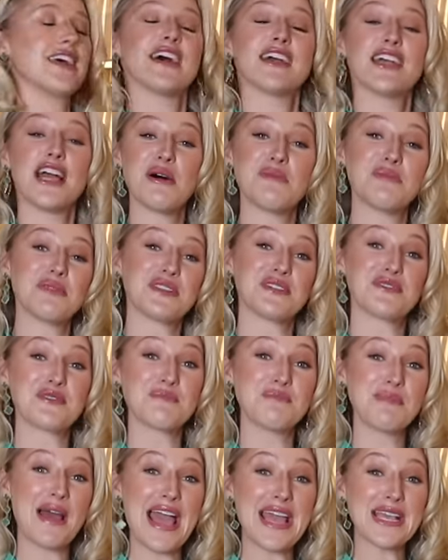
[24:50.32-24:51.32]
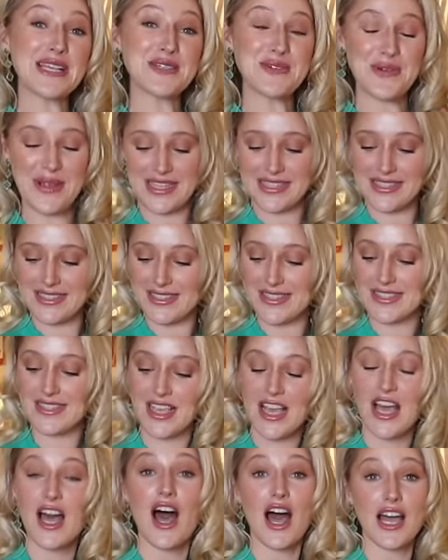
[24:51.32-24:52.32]
a couple of penguins.
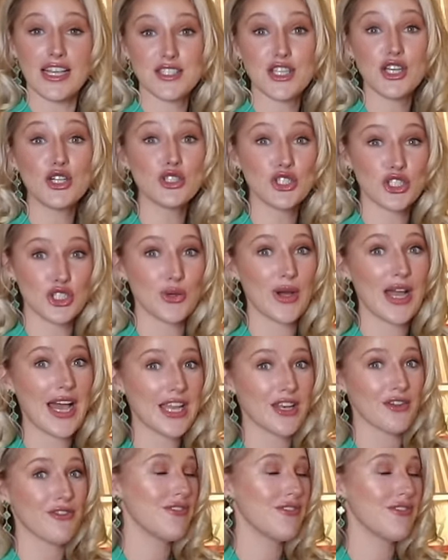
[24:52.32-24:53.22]
I told you I had a